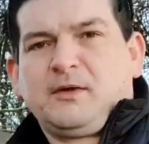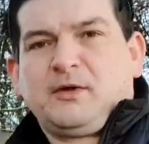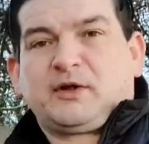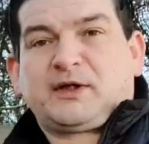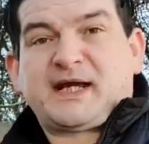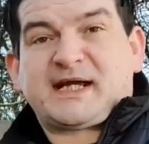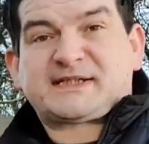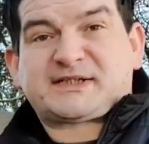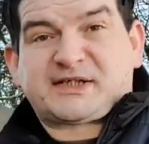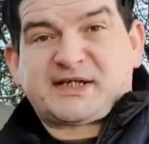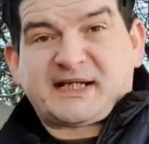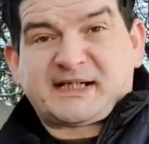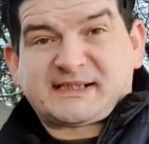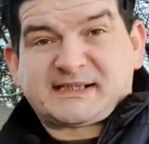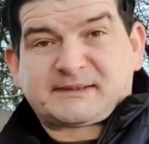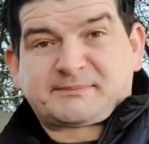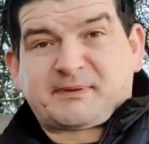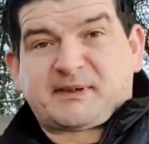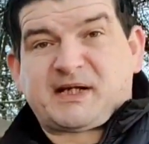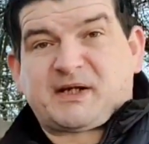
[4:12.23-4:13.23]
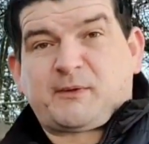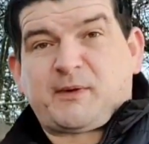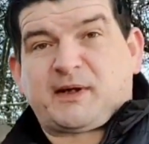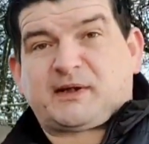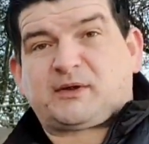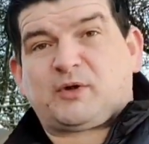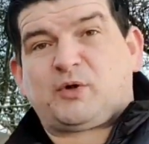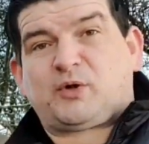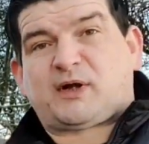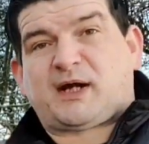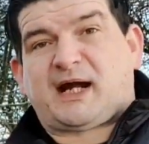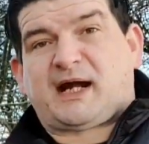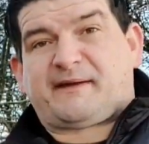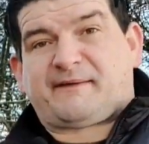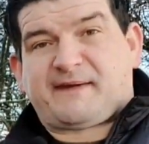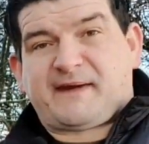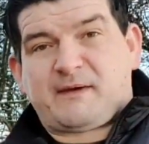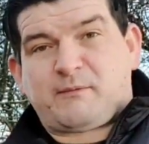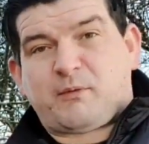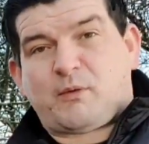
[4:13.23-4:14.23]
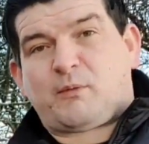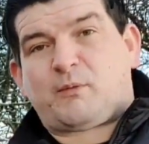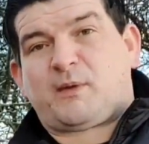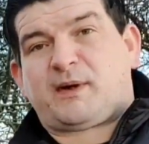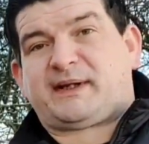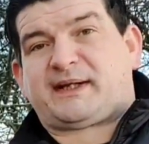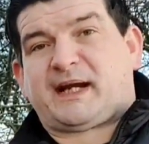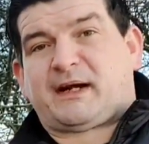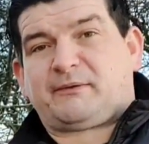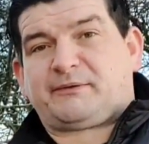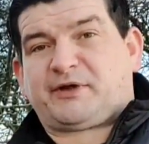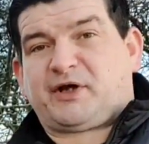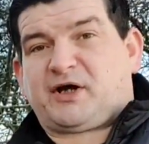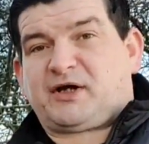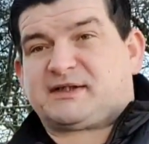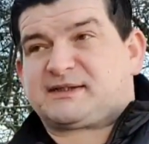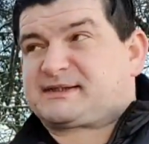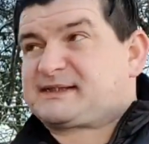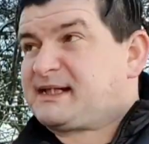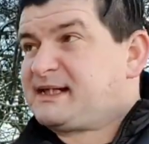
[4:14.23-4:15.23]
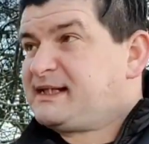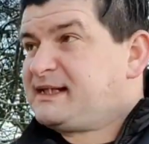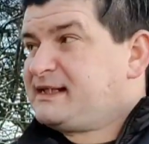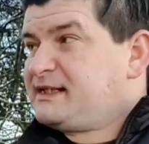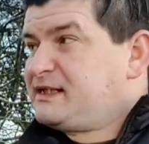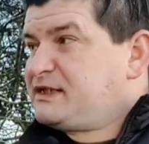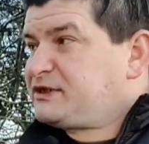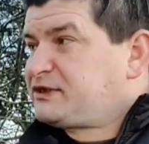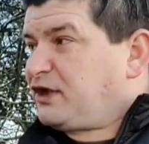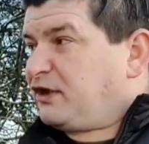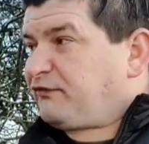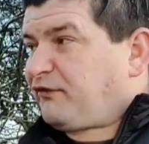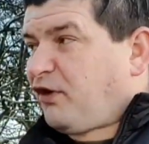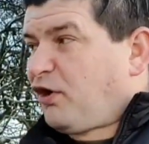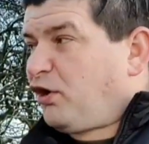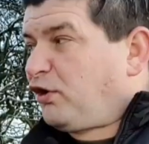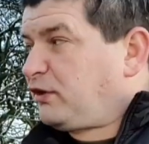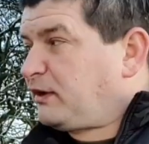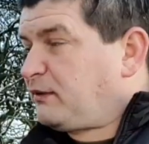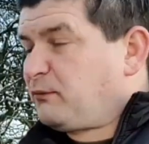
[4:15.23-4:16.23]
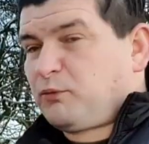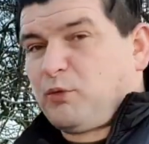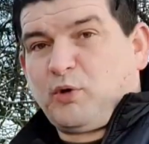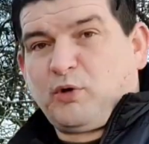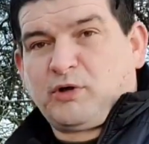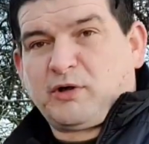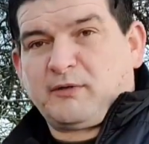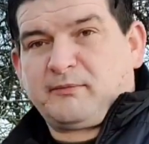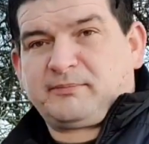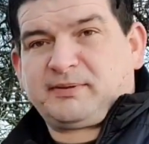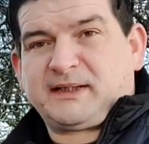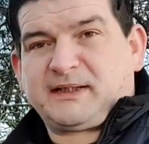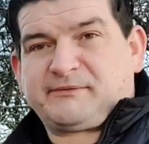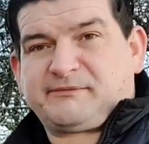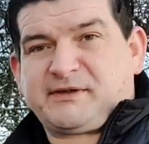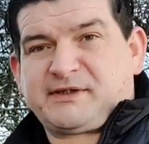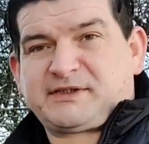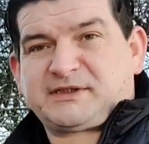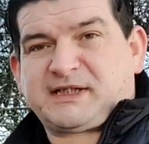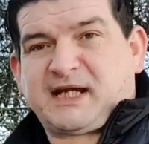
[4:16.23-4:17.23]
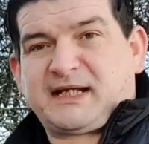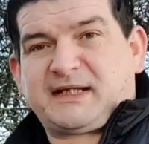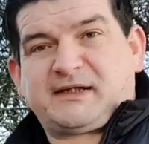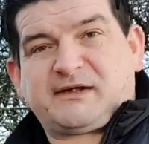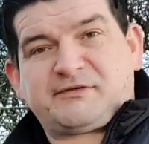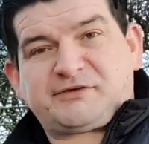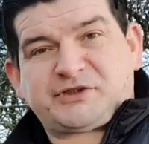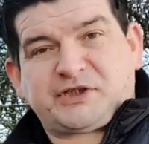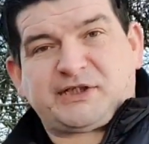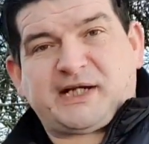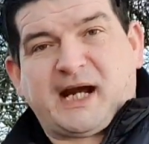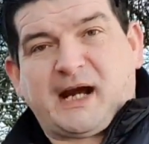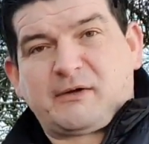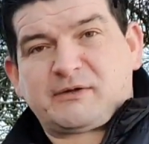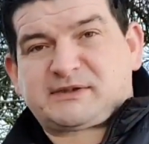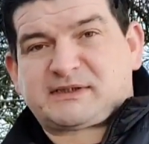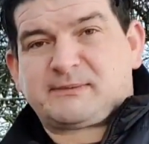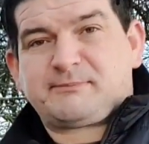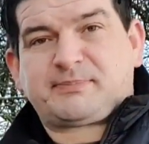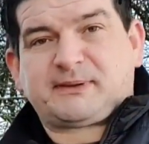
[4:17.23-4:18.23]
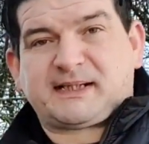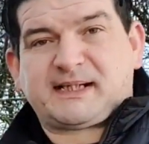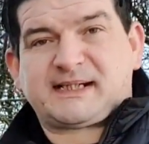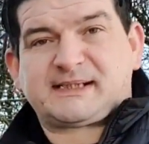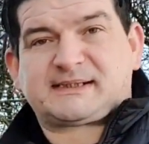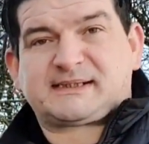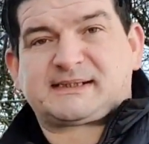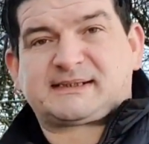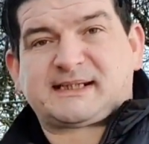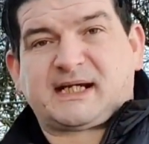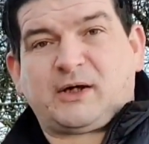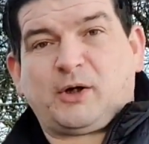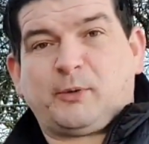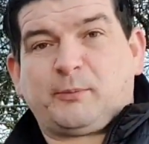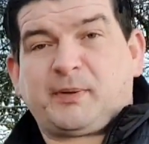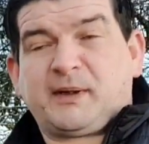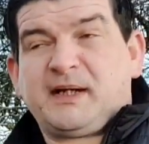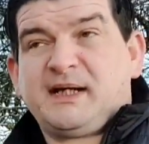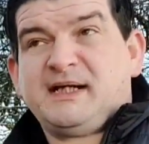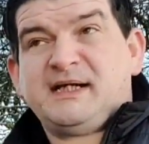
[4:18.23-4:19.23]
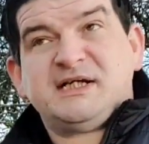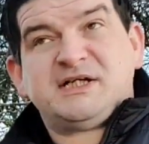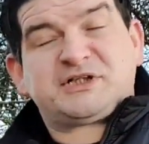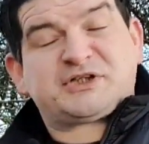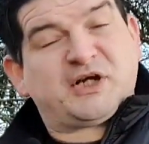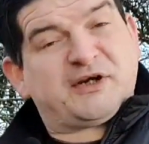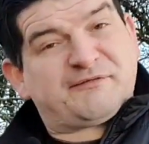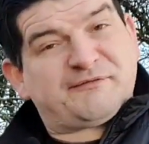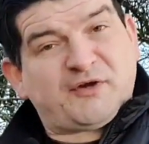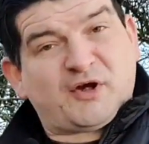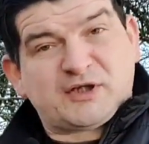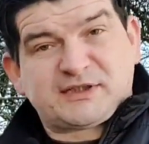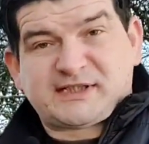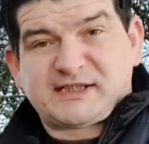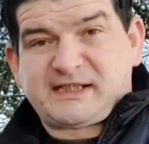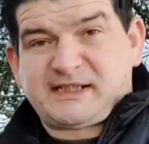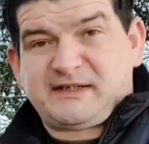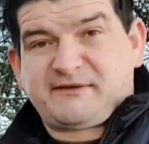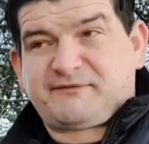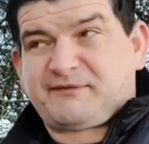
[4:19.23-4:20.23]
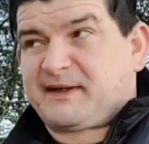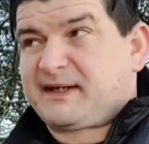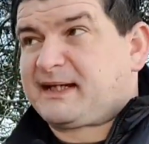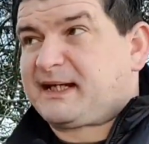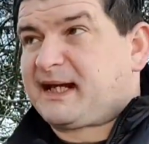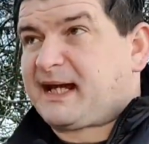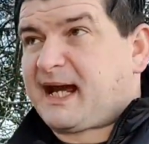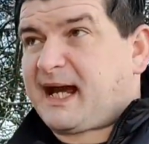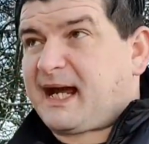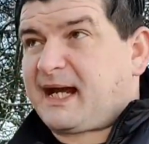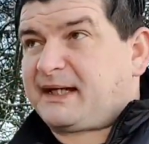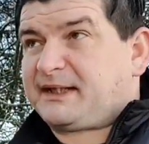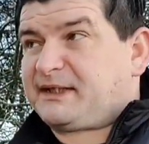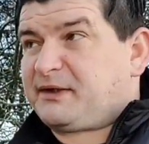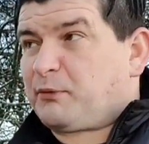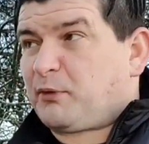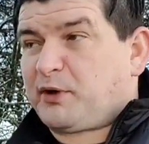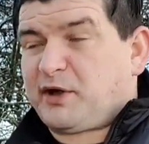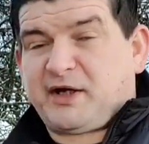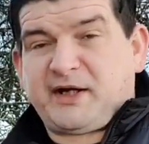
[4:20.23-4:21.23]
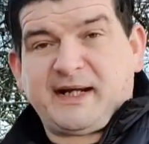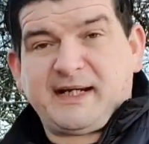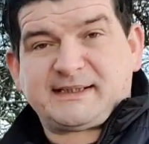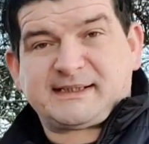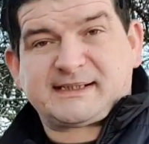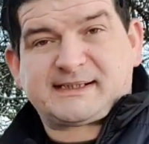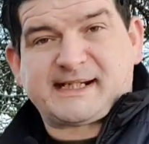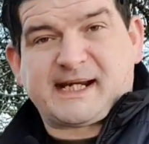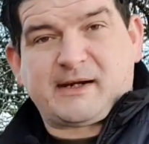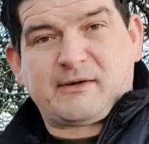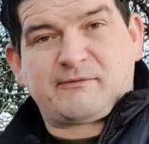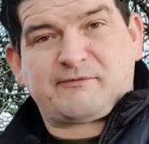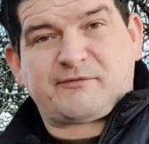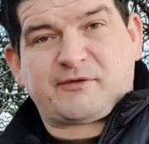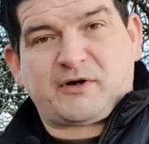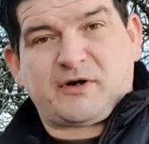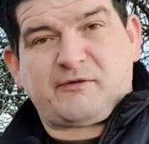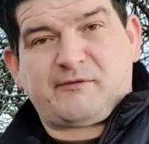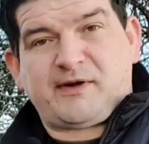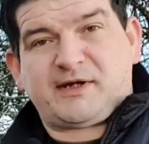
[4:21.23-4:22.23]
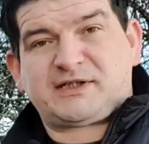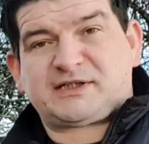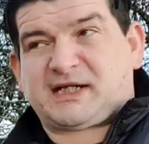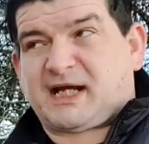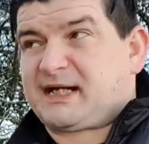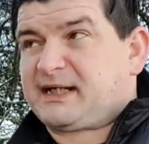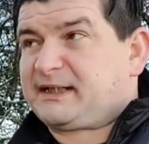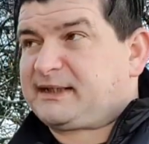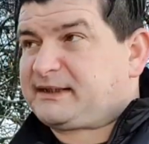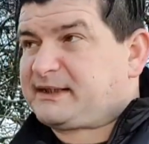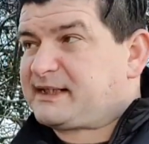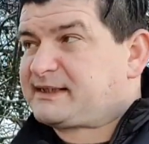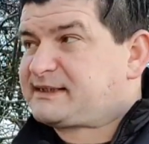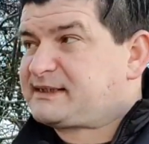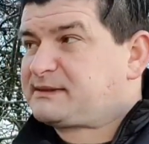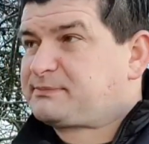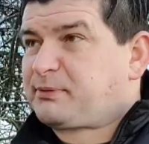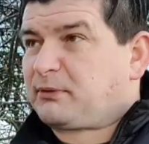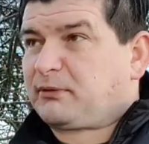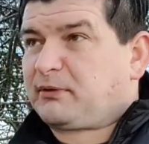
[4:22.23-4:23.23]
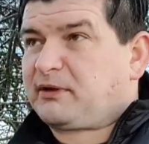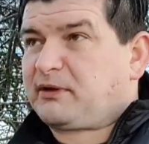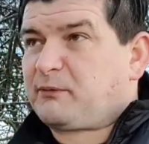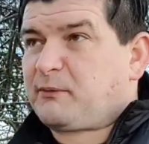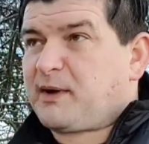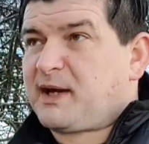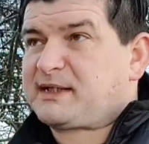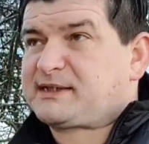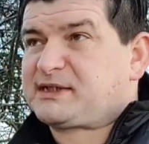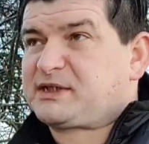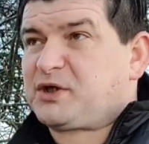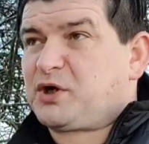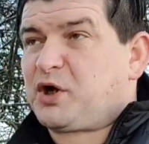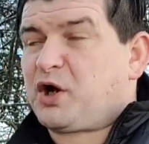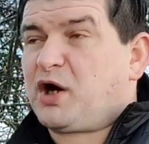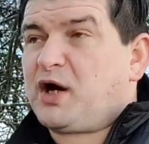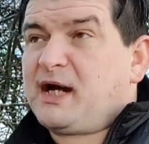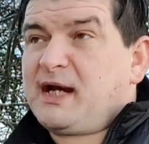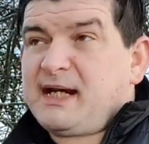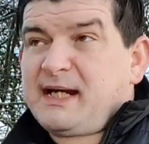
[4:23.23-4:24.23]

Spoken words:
Okay, so yeah, this has been a quick look at the Onewind Outdoors sort of all-in-one complete Ridgeline, and I've shown you how simple it is to set up. So if not seen your thing and you want an easy setup for a Ridgeline, this is probably the way to go.